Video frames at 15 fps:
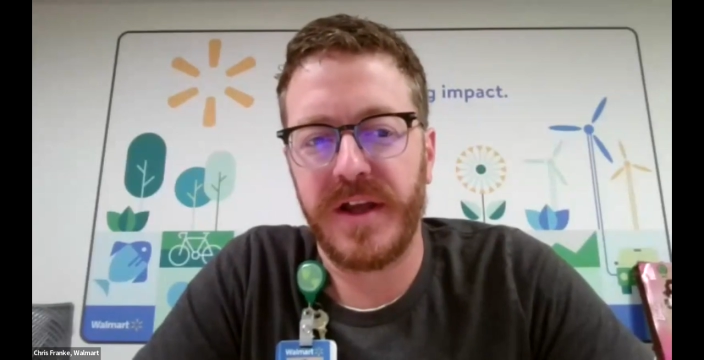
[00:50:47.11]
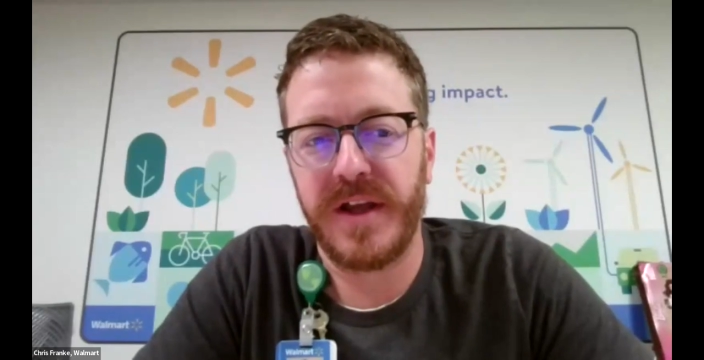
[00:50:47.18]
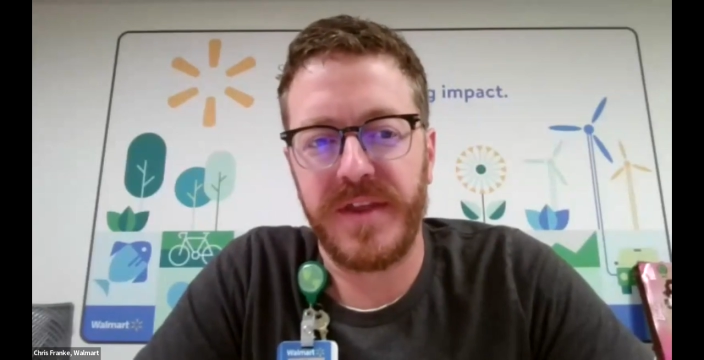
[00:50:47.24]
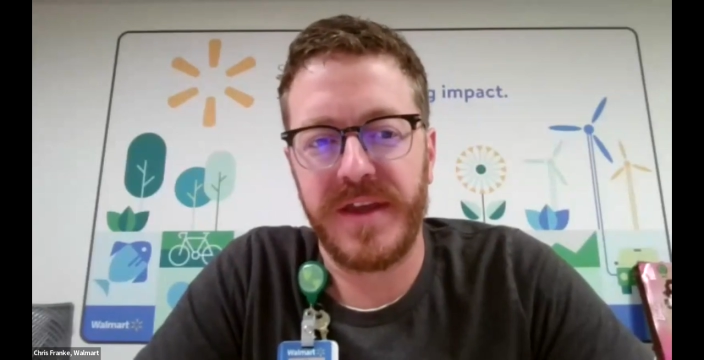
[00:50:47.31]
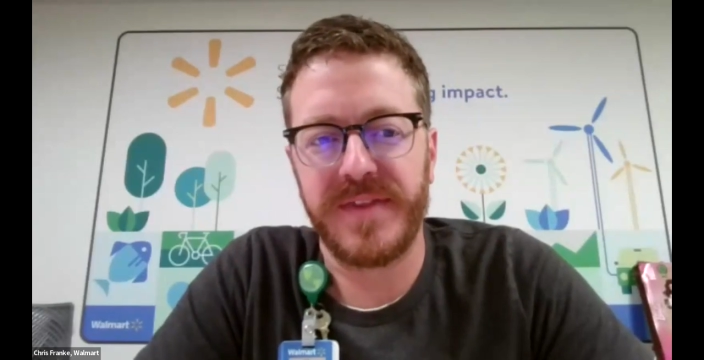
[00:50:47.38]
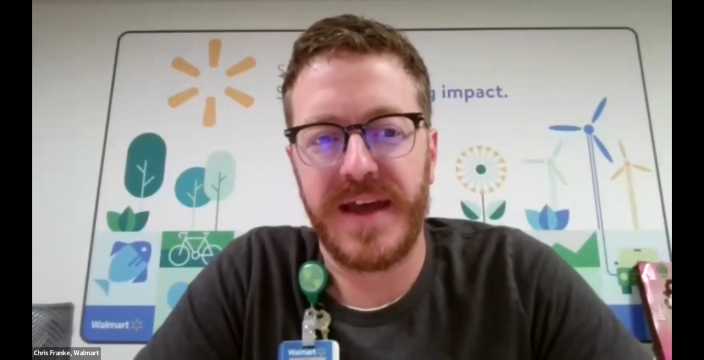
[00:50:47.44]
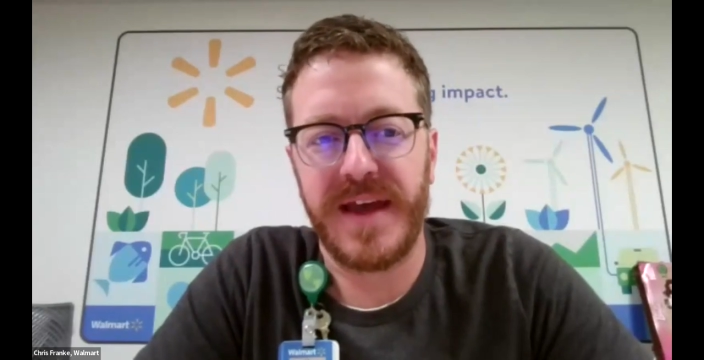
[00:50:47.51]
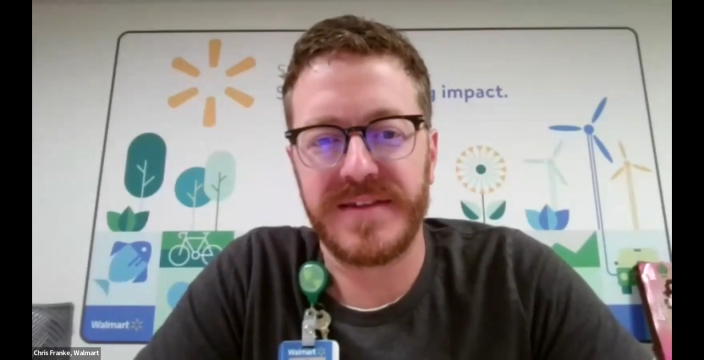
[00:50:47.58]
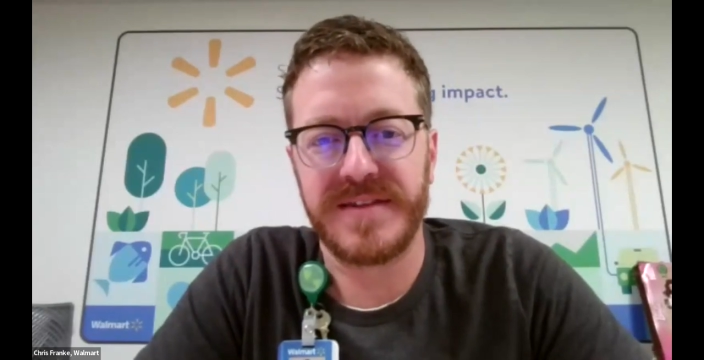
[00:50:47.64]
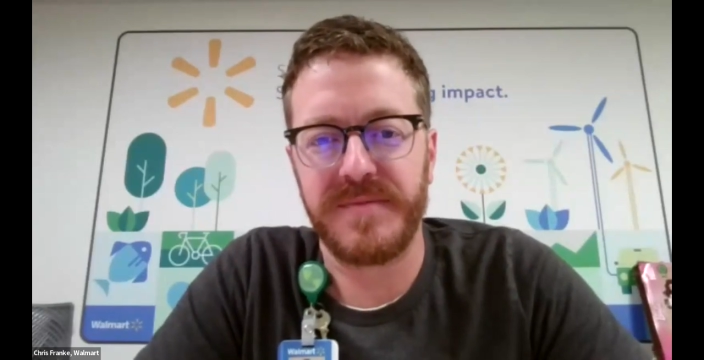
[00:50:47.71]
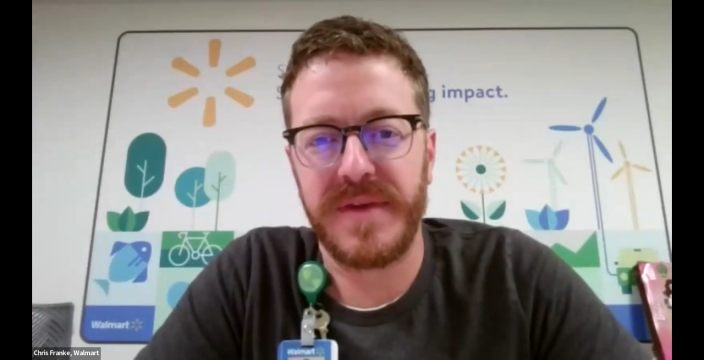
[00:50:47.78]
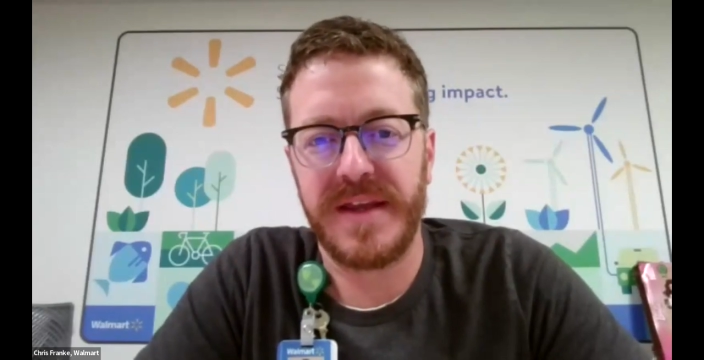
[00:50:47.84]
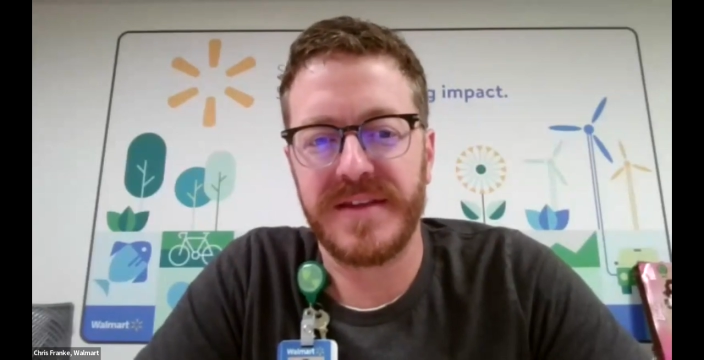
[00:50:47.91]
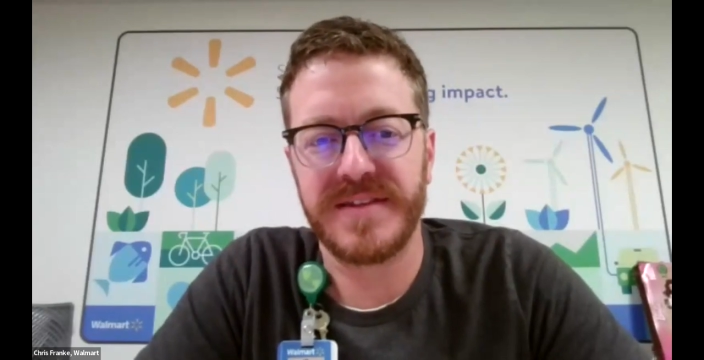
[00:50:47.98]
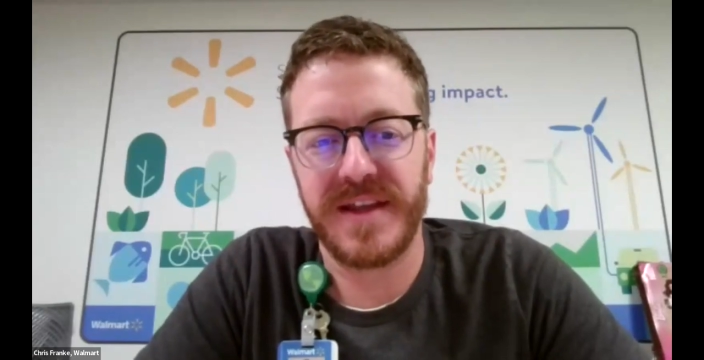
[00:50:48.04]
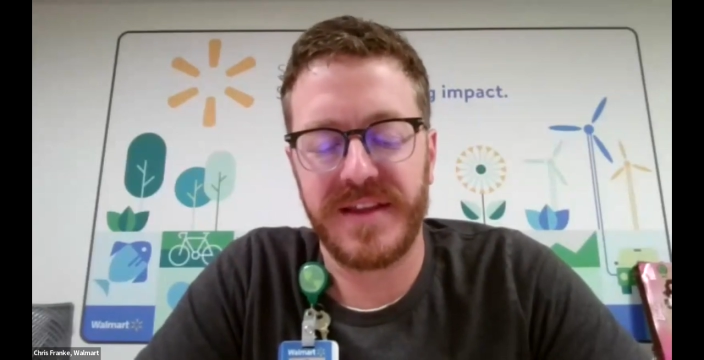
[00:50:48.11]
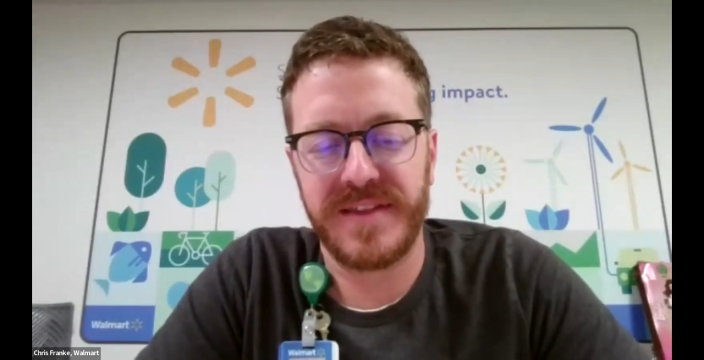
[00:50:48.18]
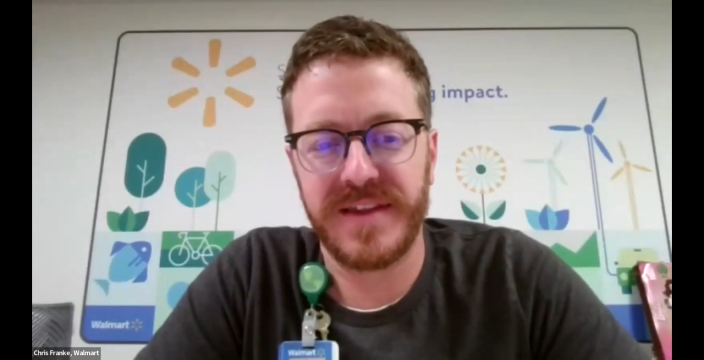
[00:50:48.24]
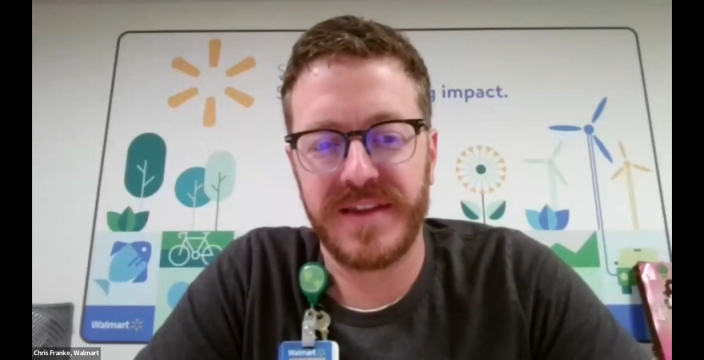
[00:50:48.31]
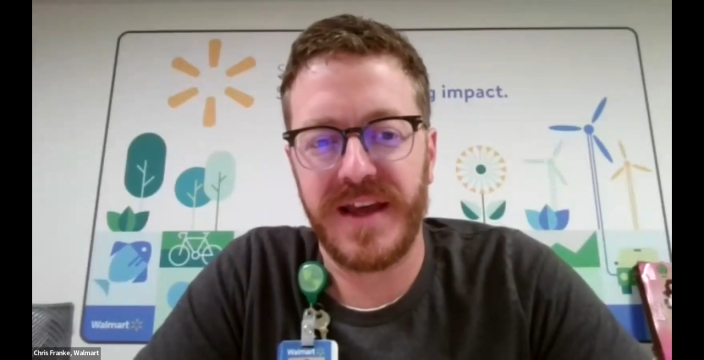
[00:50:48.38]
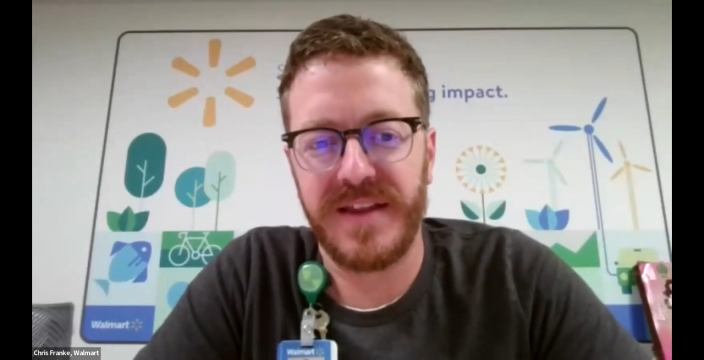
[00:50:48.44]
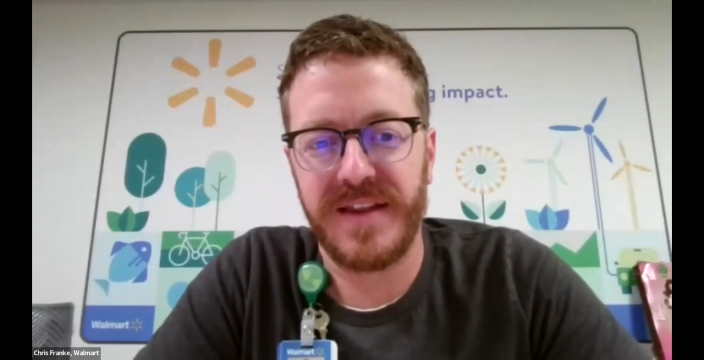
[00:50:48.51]
I think that to me is
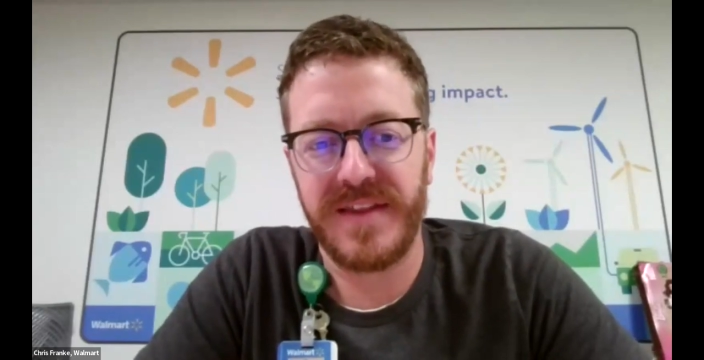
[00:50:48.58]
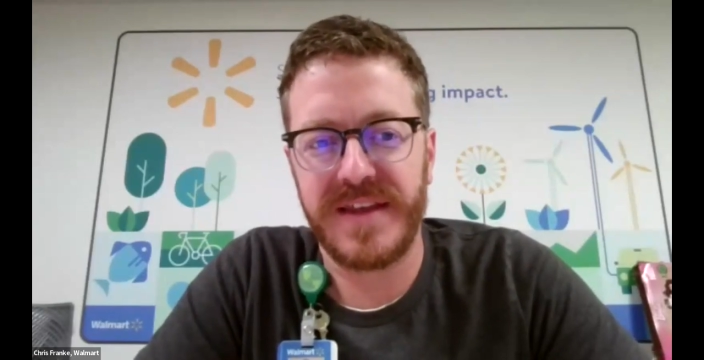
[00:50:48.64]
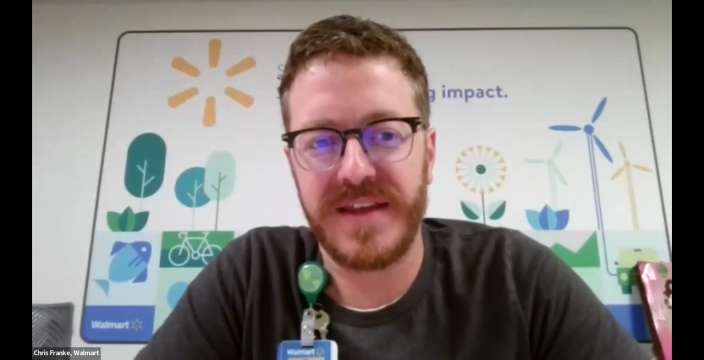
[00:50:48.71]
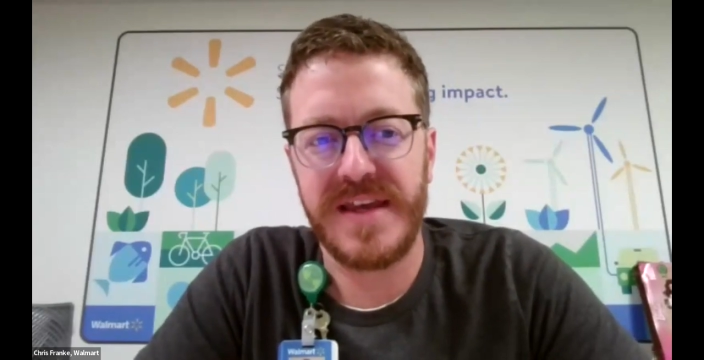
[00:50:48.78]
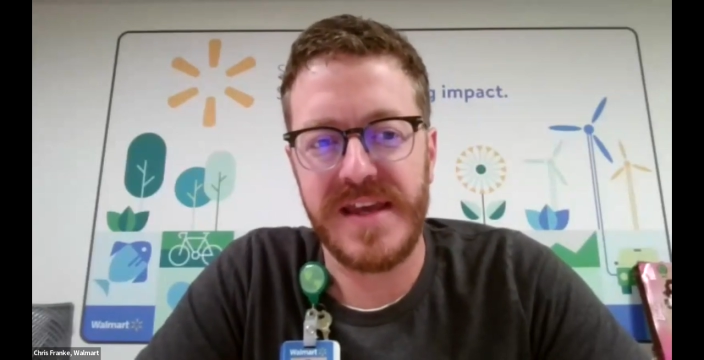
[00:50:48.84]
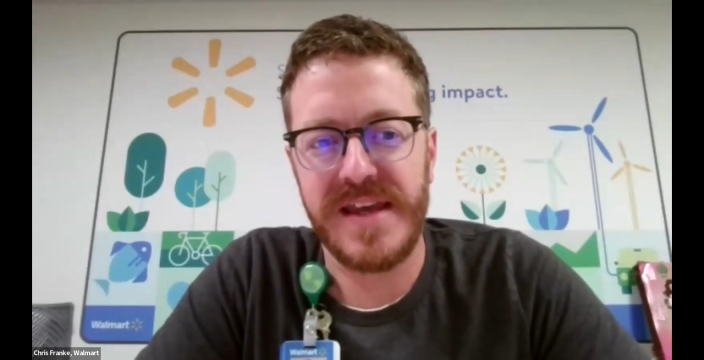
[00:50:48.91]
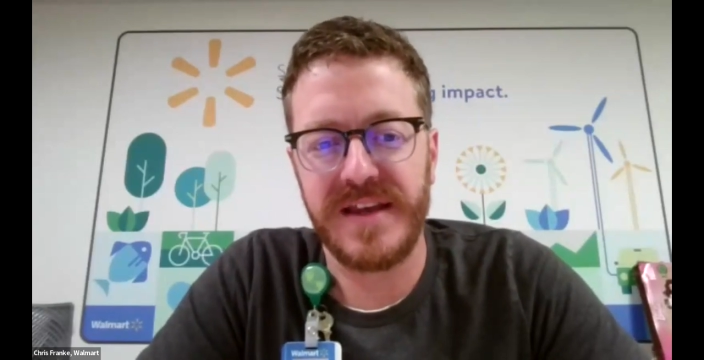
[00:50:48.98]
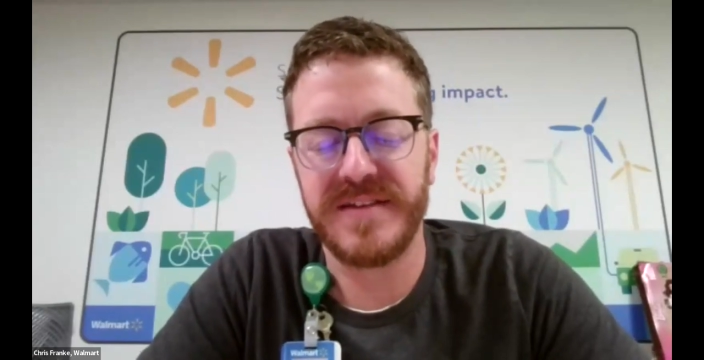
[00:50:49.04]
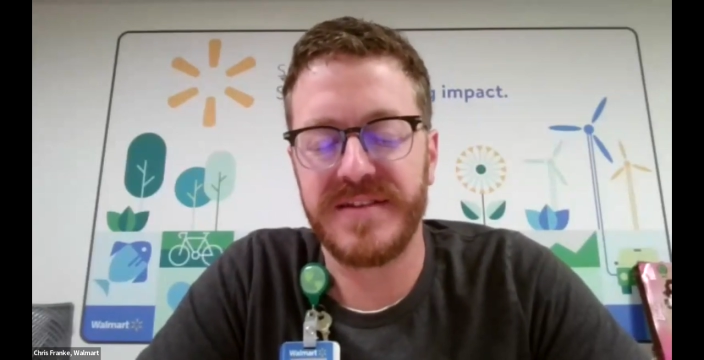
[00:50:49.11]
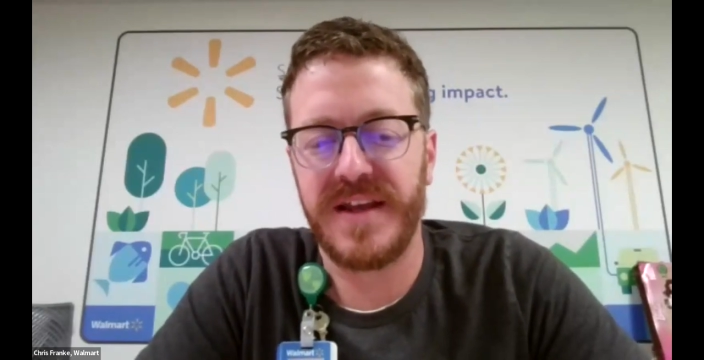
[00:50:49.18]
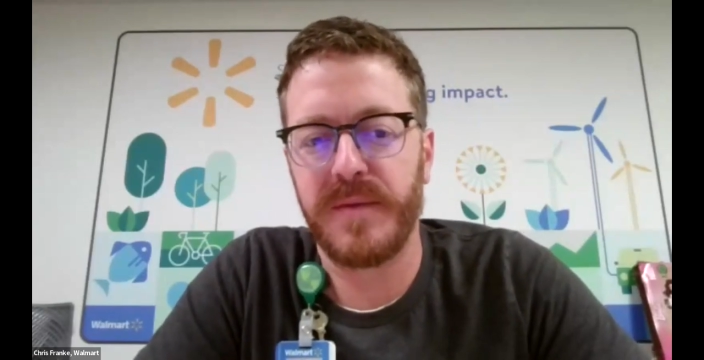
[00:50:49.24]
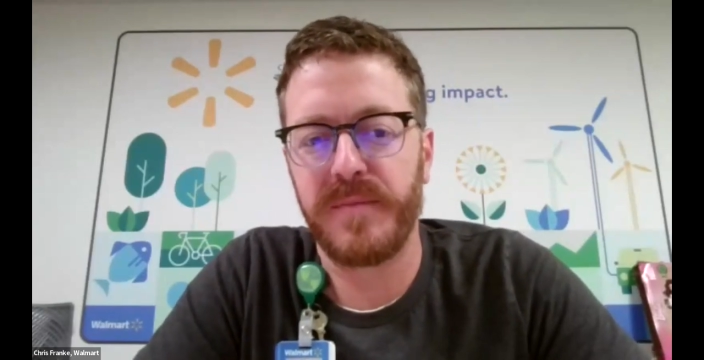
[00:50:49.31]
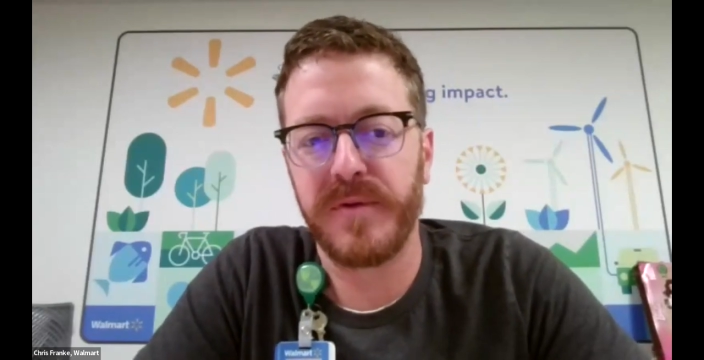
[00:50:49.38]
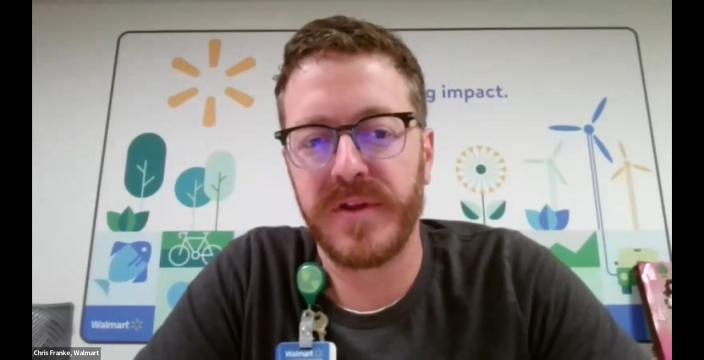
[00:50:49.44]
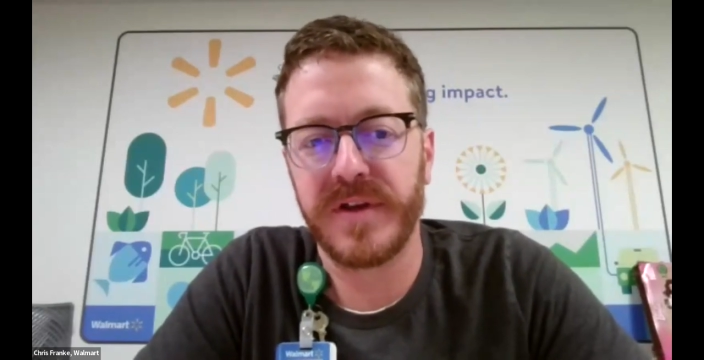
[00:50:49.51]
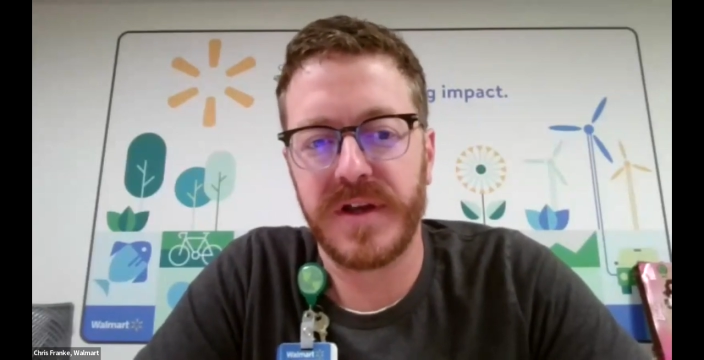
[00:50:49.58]
like the kind of the key example